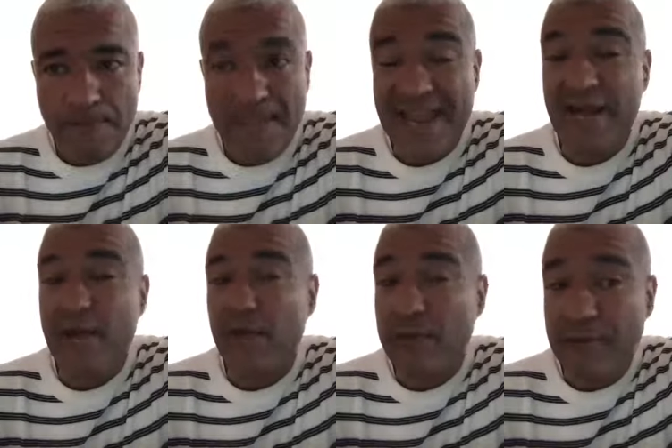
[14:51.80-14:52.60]

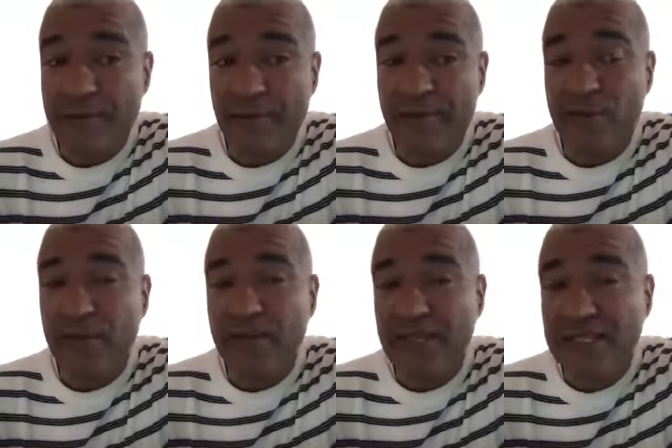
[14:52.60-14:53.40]
And remember,
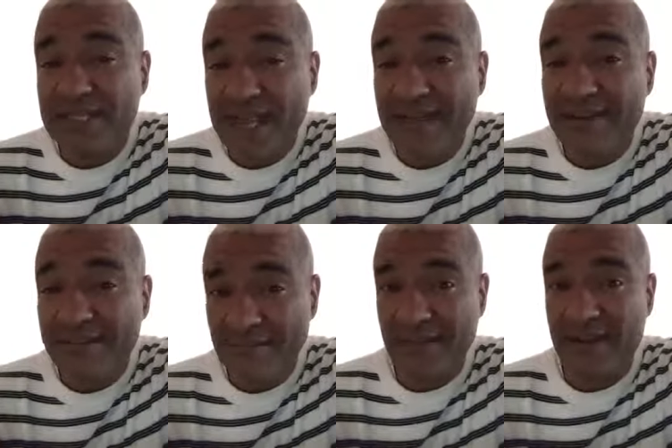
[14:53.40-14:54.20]
you understand a
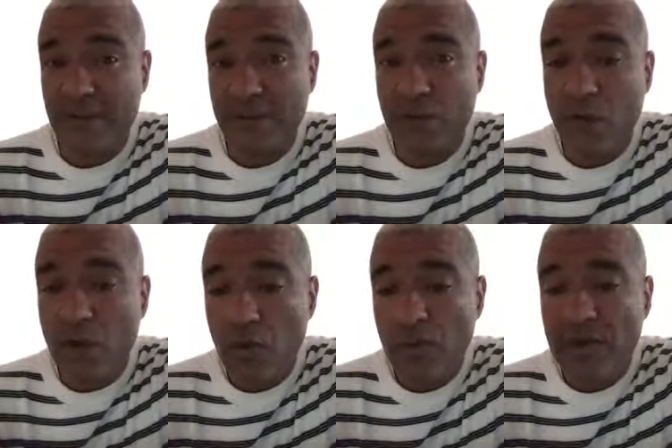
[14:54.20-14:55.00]
thing
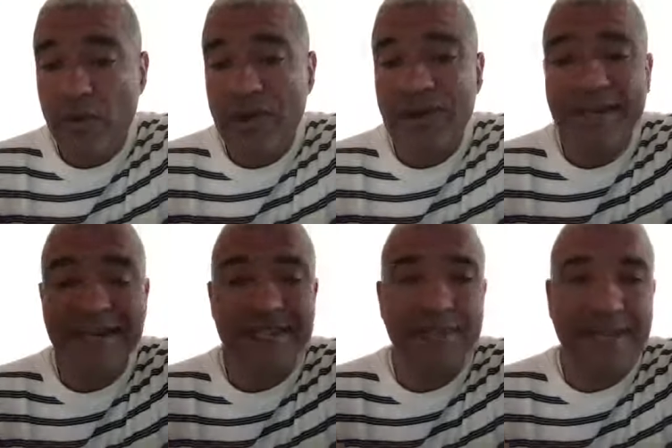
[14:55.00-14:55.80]
only when you can
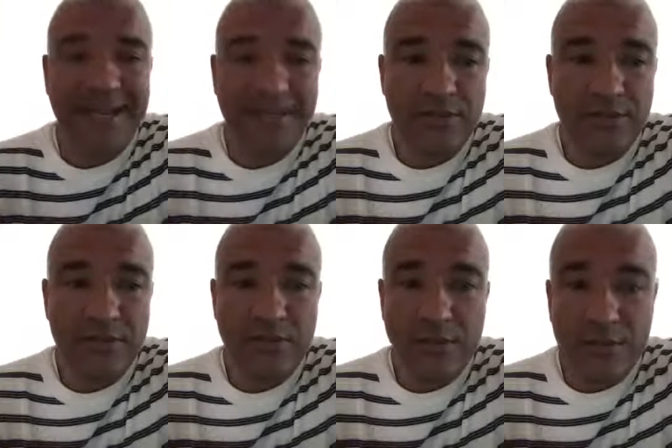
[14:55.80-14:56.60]
explain
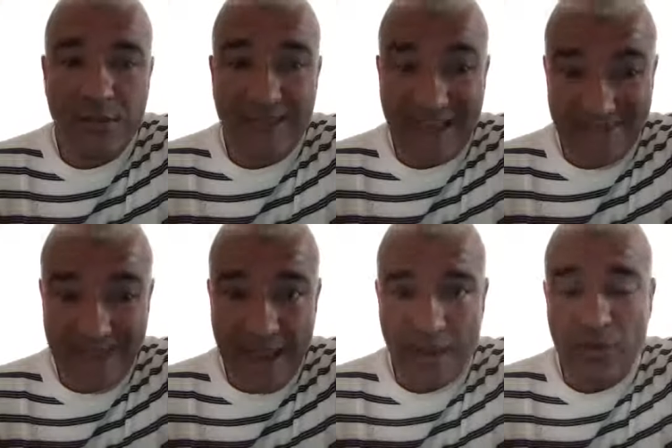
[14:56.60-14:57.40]
that
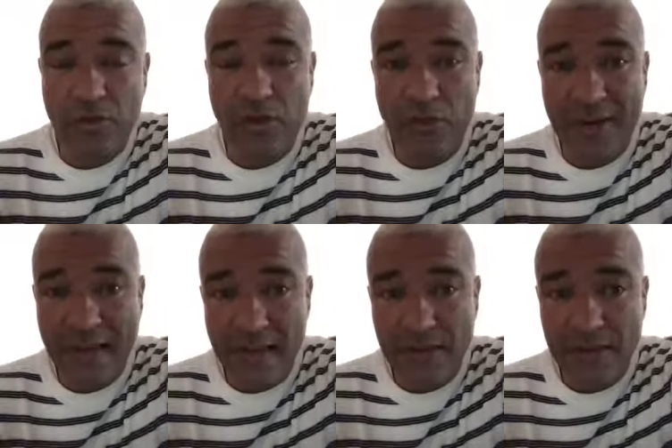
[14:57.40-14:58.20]
thing to someone
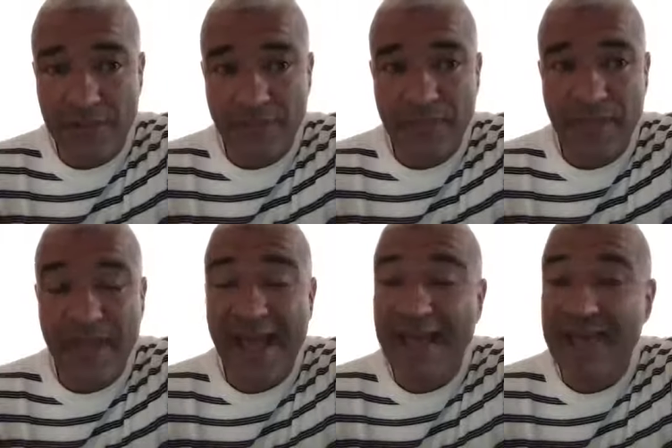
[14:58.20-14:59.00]
else
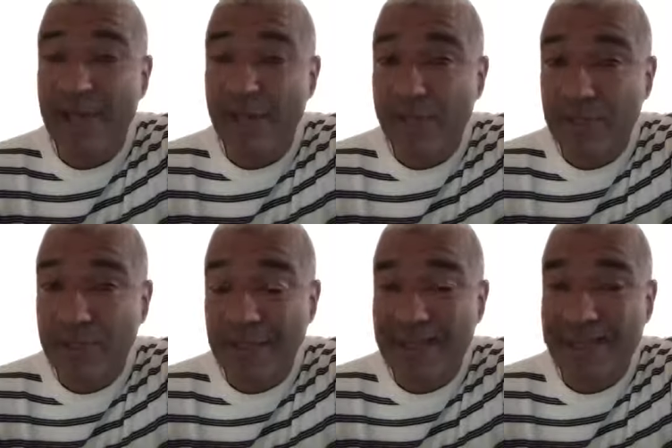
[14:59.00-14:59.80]
and the other
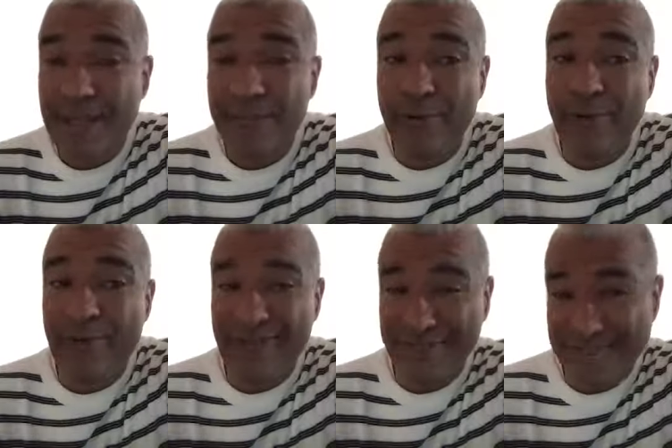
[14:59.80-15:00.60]
person is capable
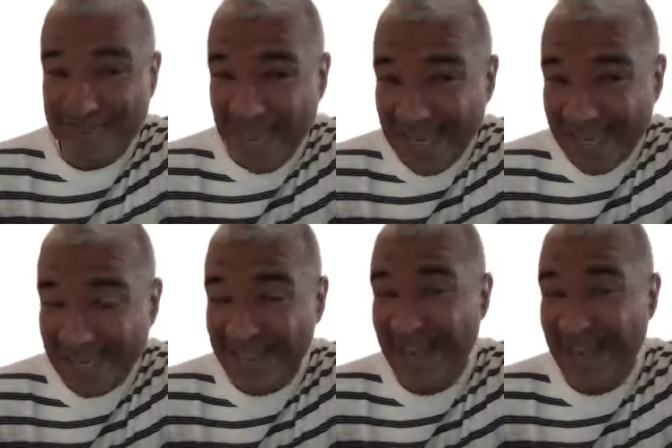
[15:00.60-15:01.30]
of understanding it